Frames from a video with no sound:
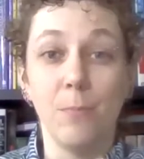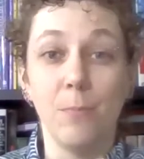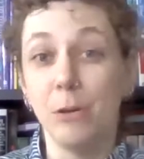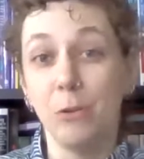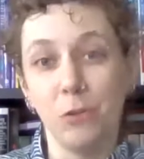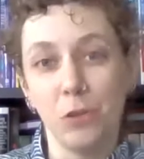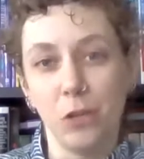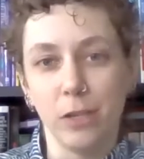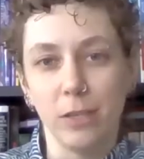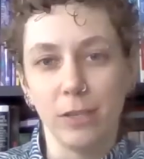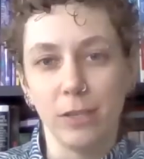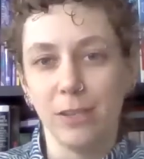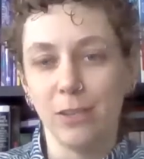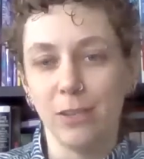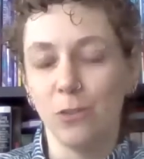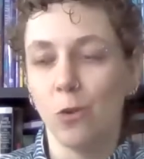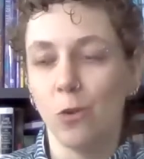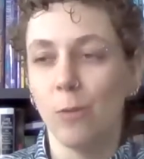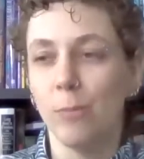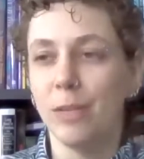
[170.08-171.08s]
built on
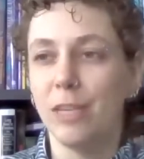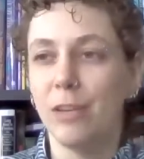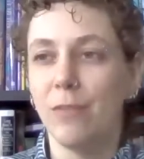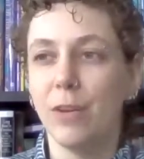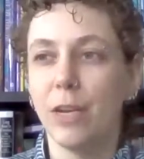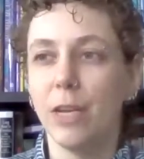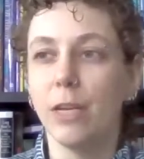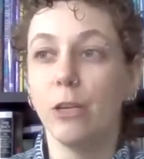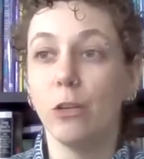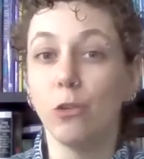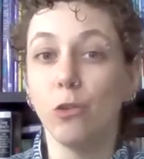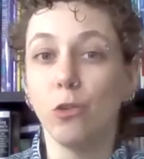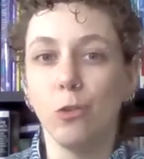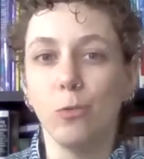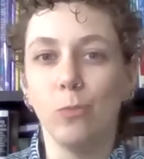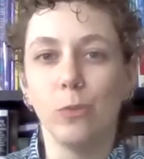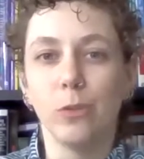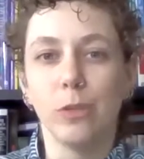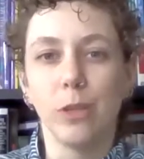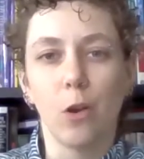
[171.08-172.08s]
cisnormativity and
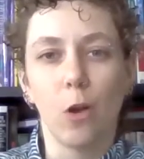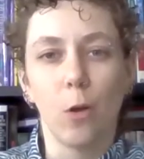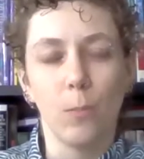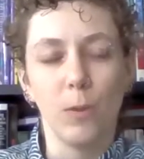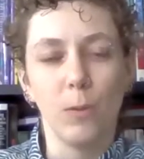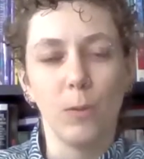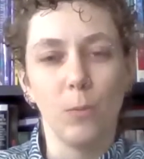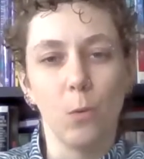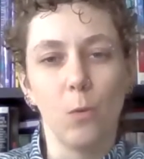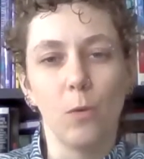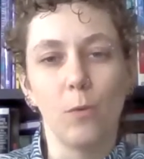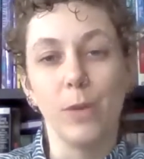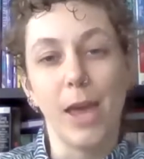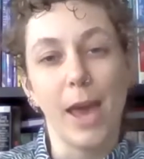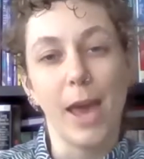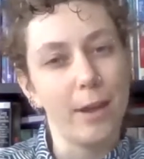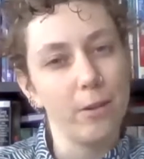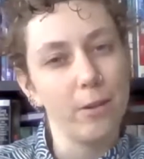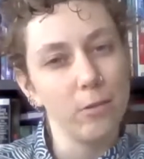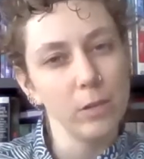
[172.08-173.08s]
assumes that all people will
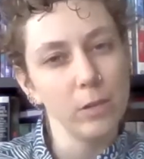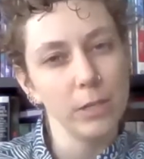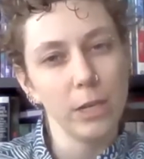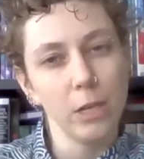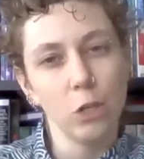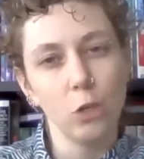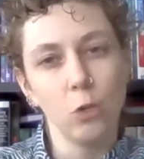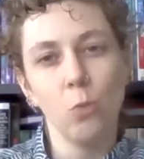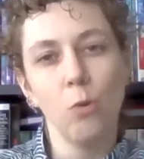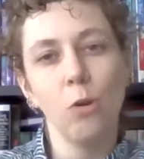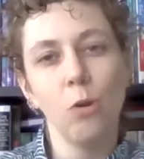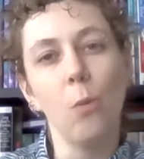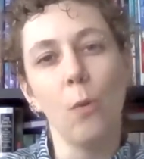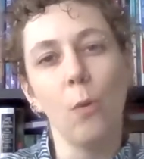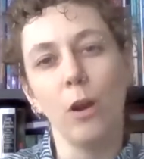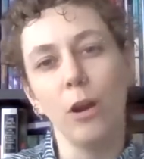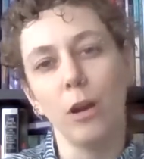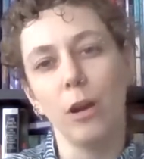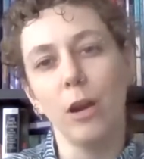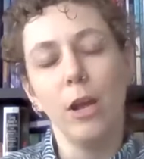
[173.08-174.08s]
be heterosexual,
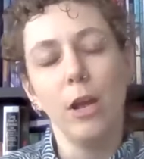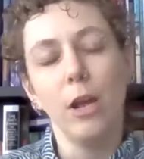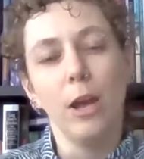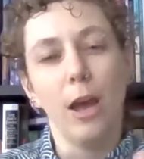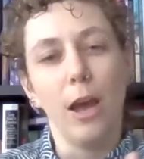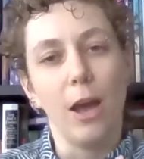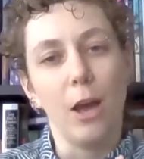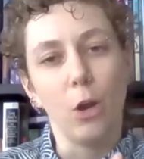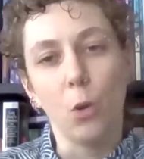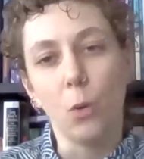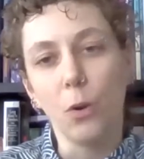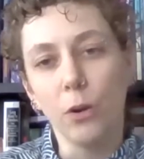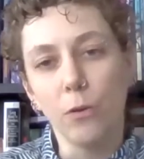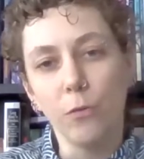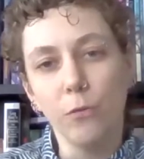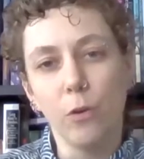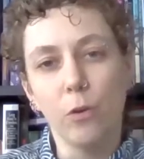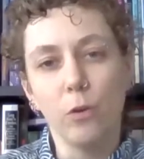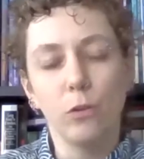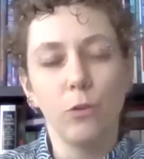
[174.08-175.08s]
where queer
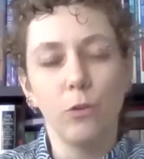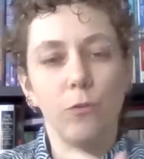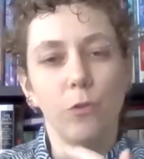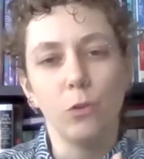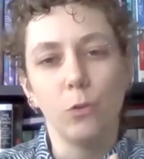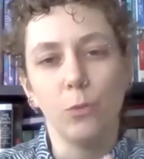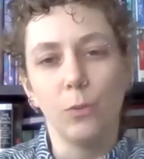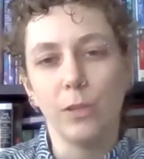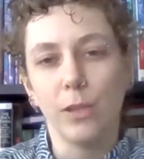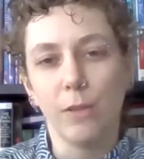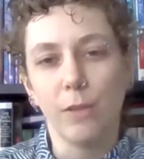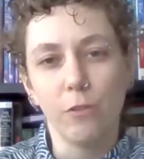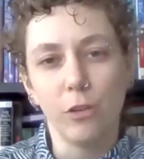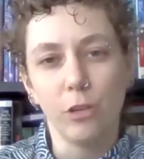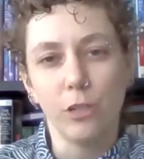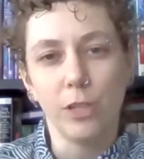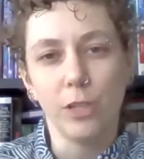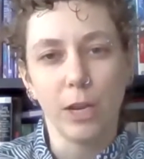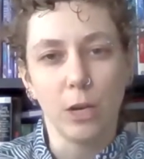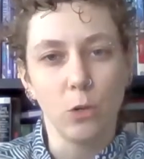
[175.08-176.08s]
folks or folks with
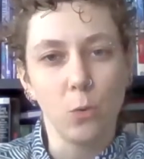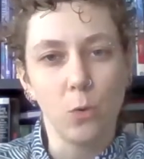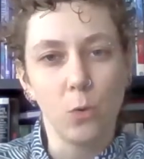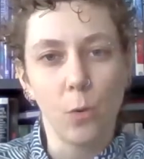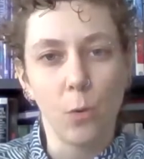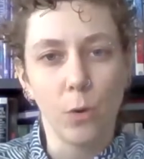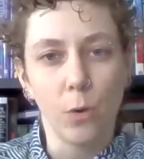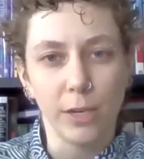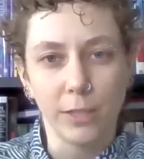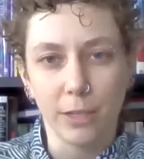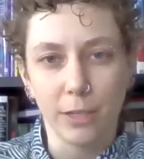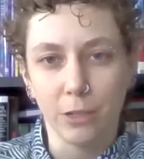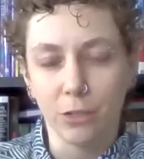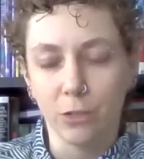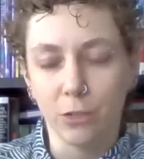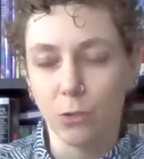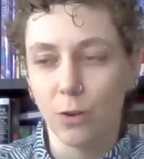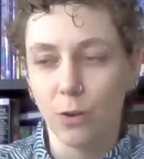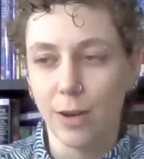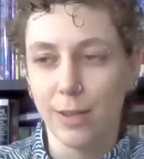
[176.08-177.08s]
diverse sexual
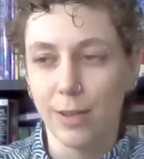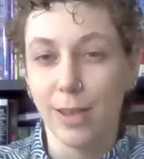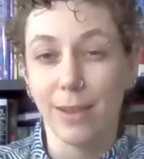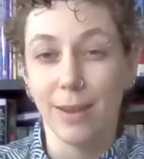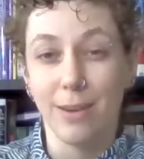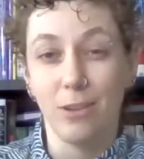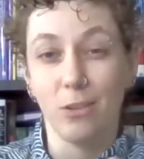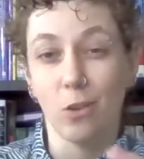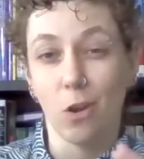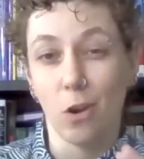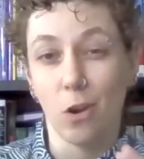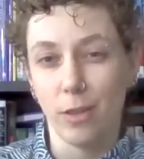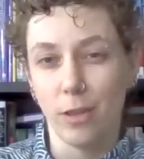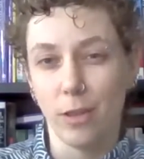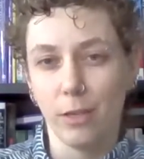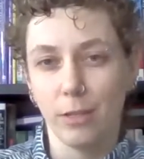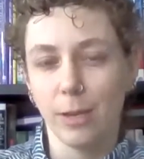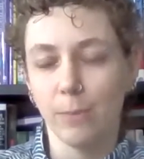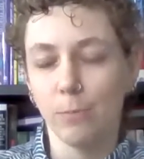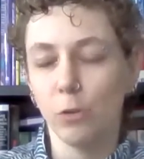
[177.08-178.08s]
orientations or identities are the
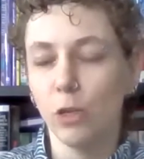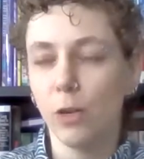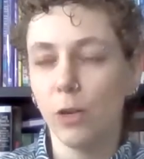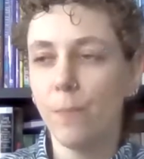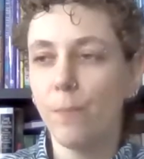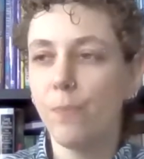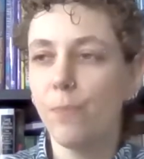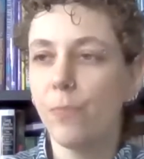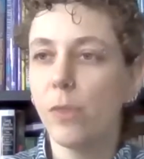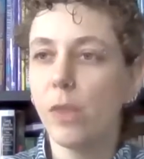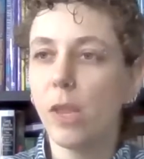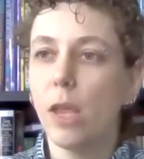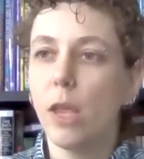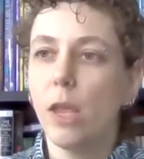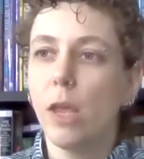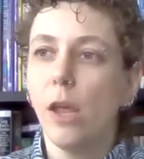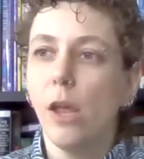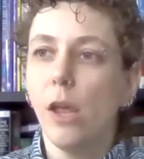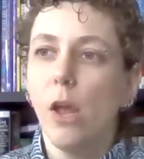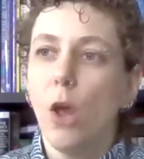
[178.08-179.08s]
exception.
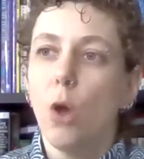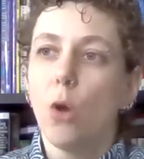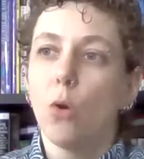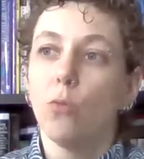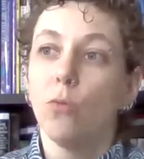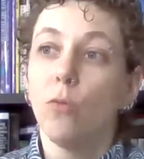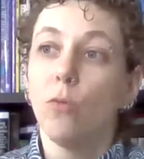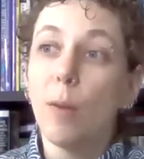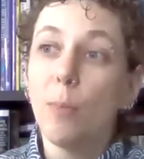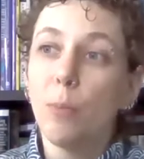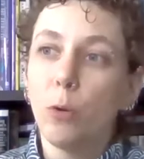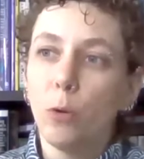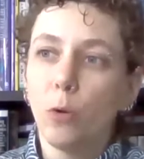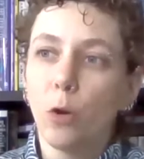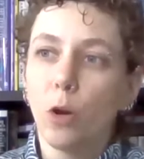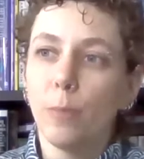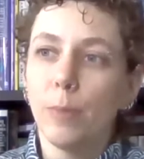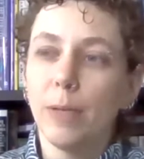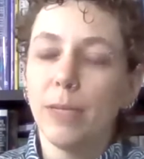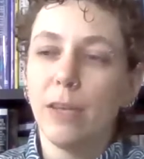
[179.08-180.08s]

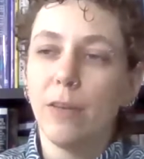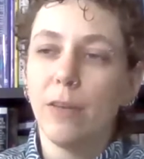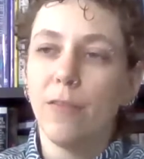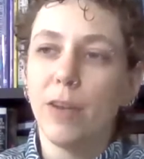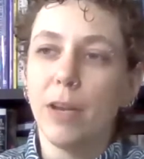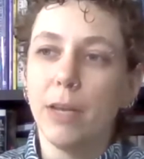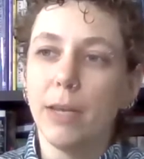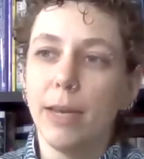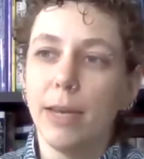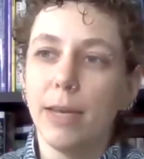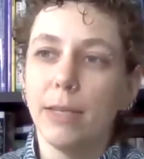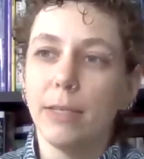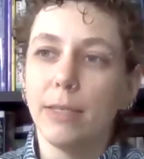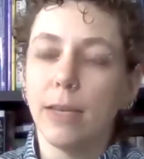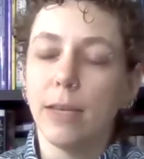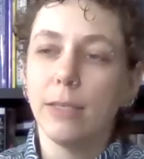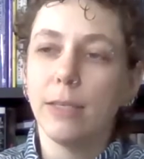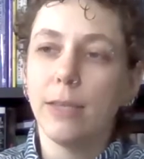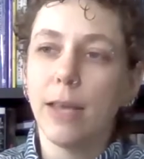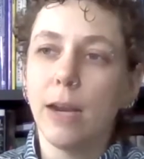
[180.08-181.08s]
Repronormativity
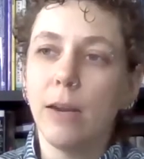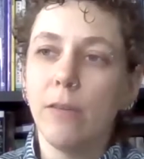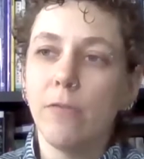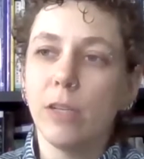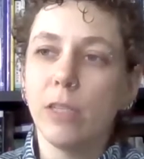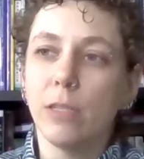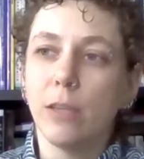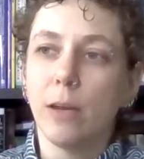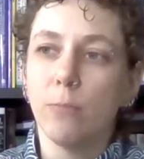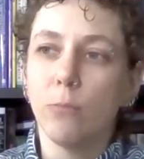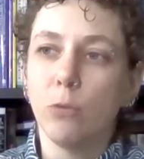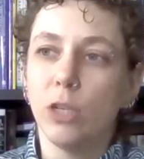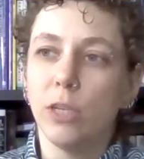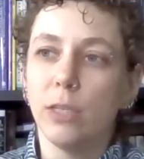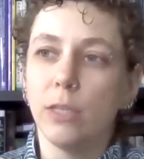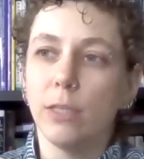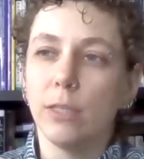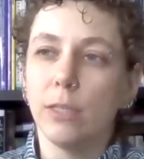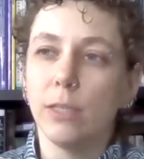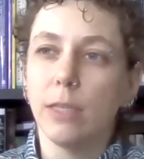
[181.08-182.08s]
is a set of
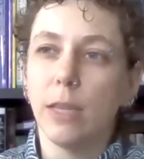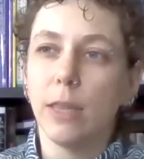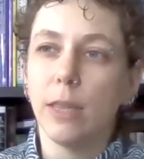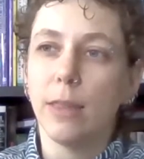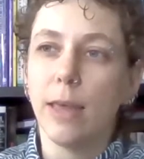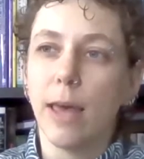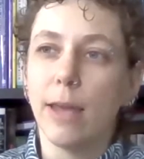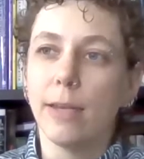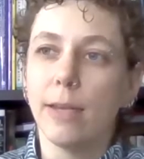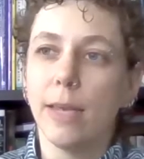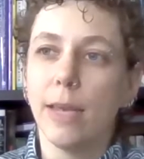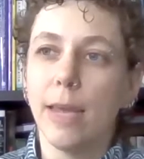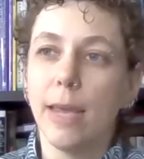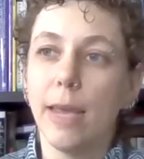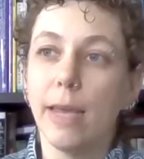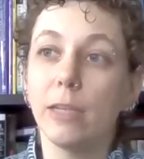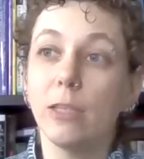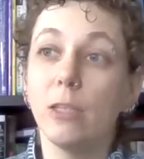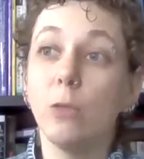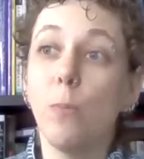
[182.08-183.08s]
assumptions that
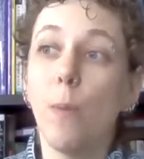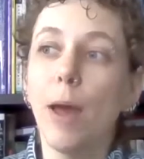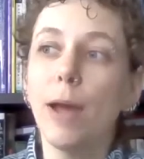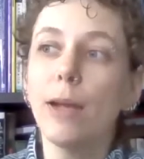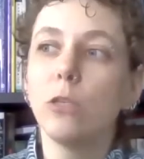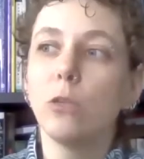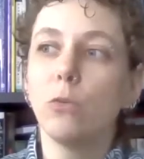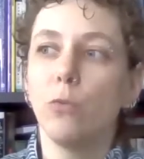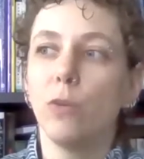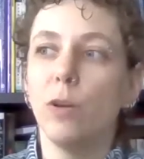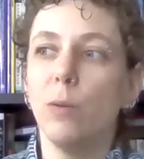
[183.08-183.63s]
expects